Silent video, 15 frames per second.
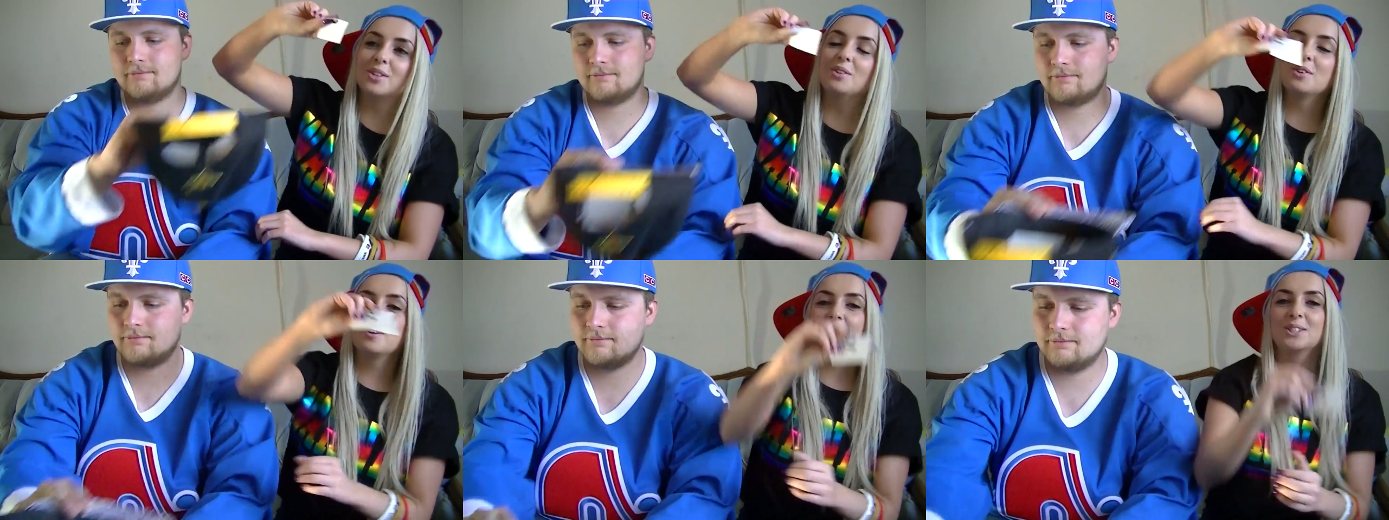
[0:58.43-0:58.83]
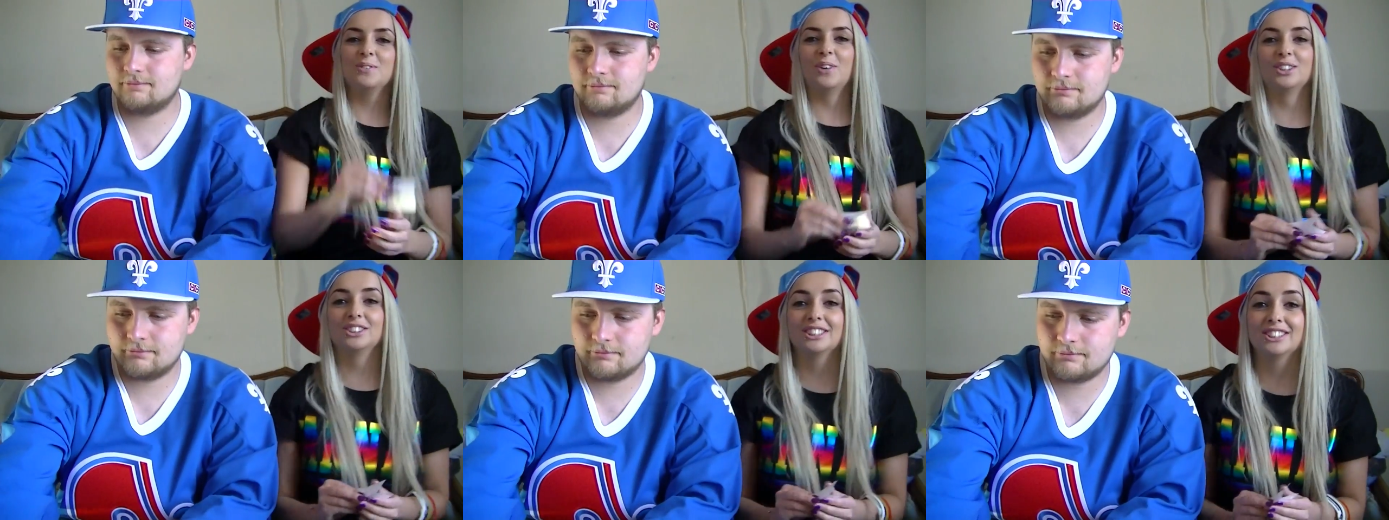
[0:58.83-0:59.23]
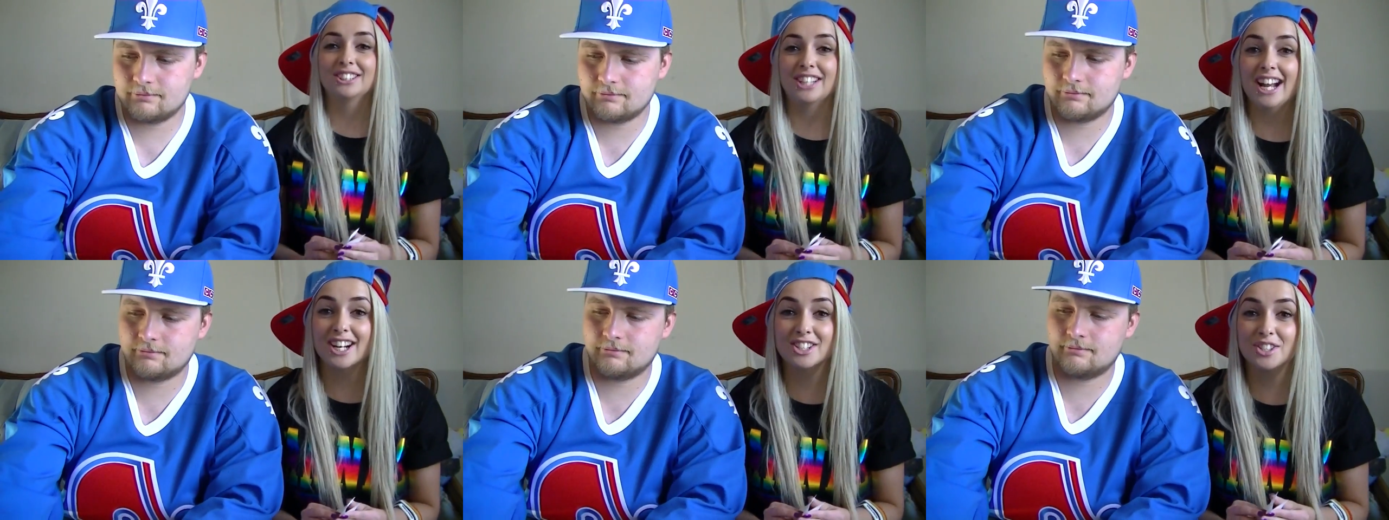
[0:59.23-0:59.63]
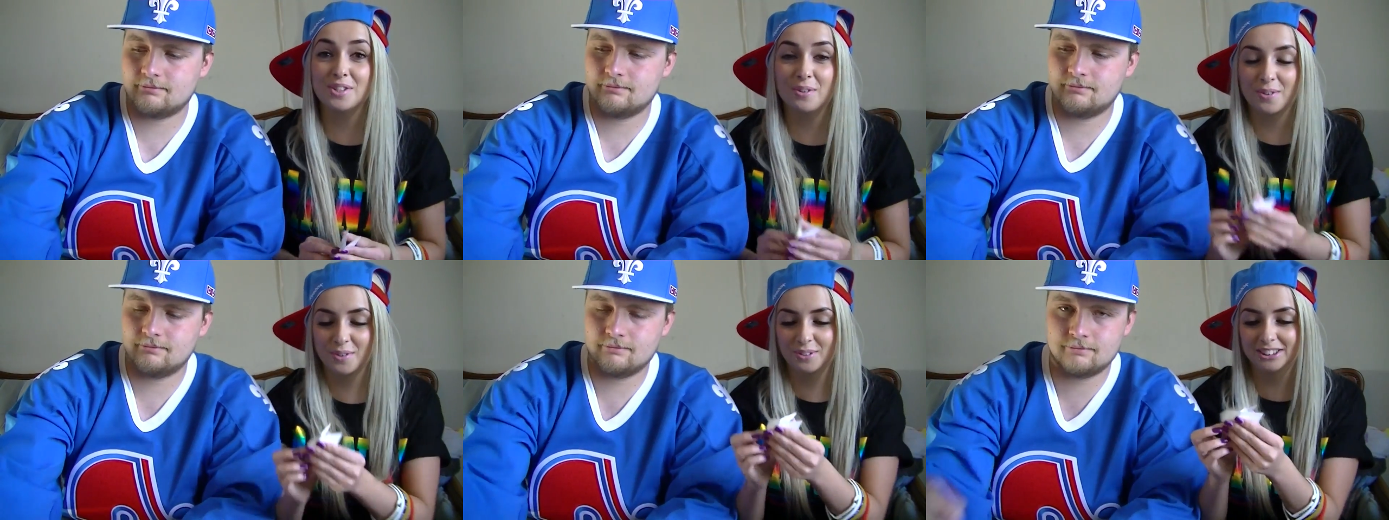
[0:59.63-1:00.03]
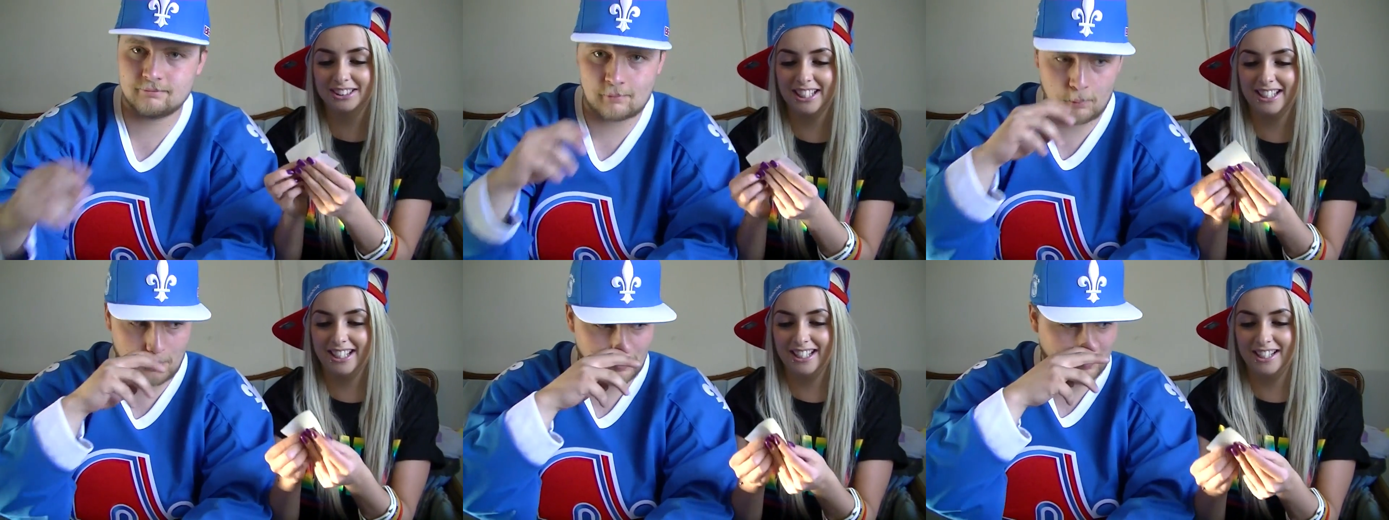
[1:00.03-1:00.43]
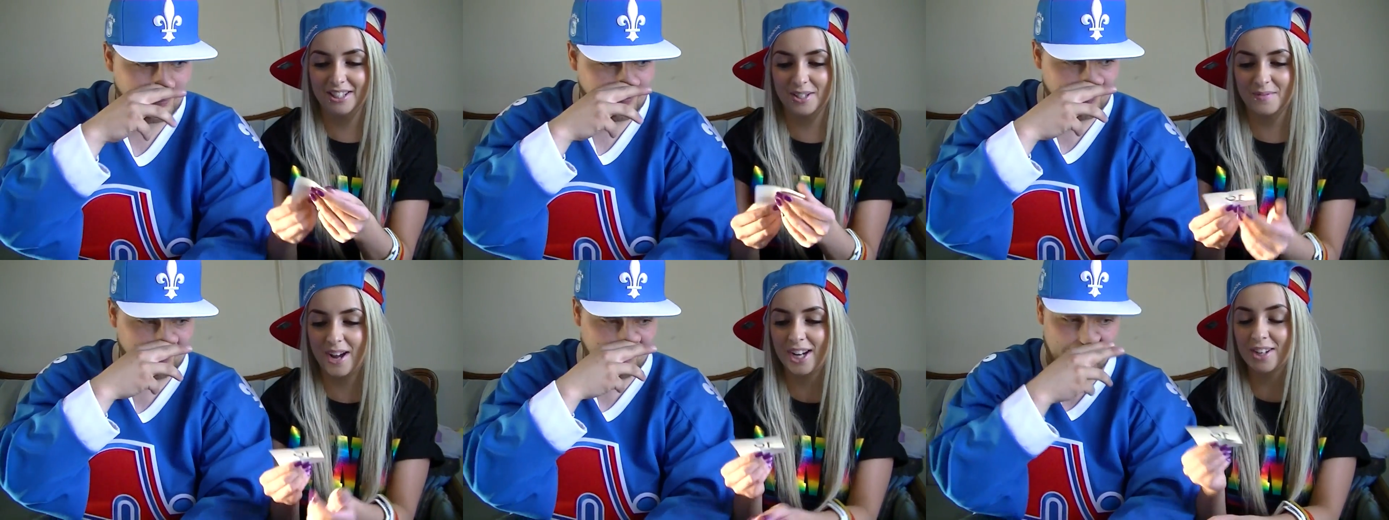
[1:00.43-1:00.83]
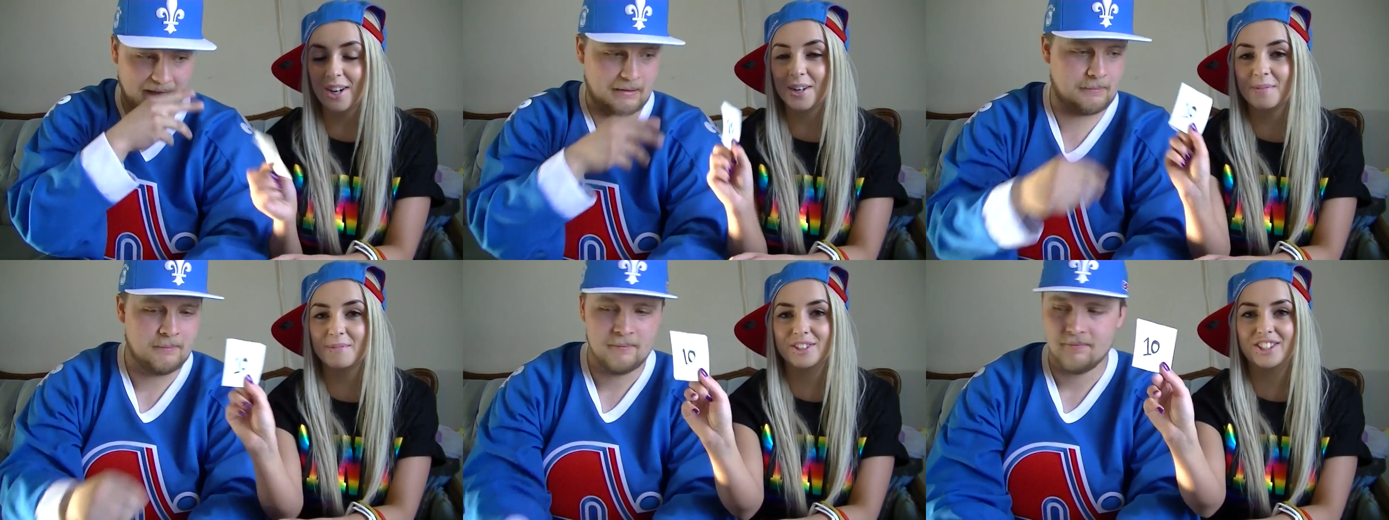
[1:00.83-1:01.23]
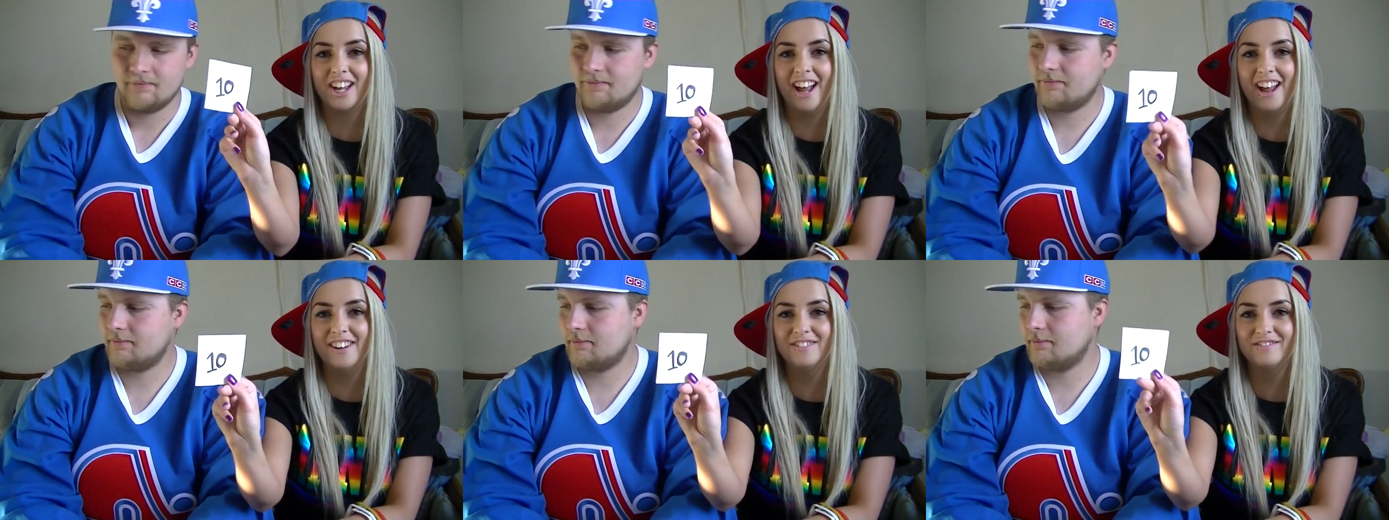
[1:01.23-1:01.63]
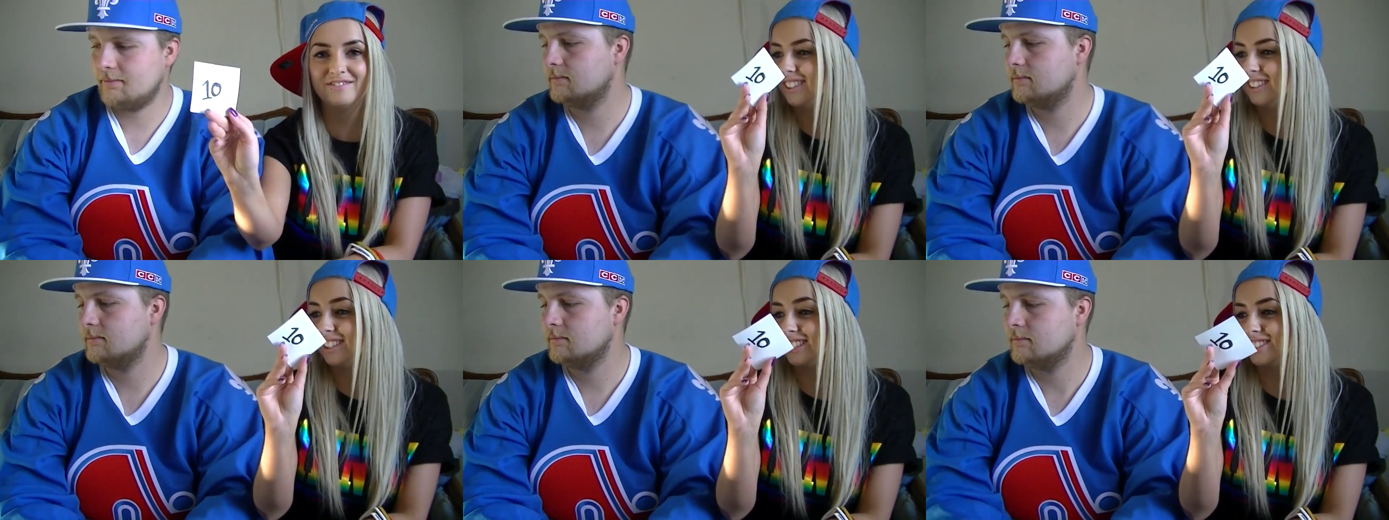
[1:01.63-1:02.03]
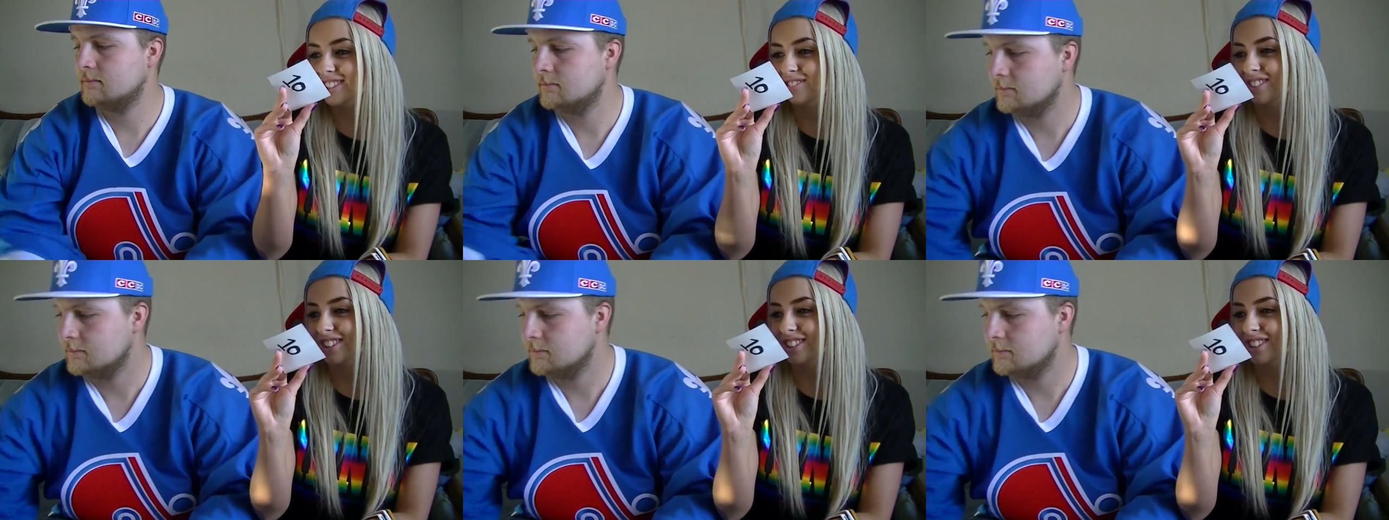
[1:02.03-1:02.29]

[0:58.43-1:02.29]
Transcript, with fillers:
Speaker 1: Nervous about this because I actually don't know what's in any of them. I got number 10. Where's number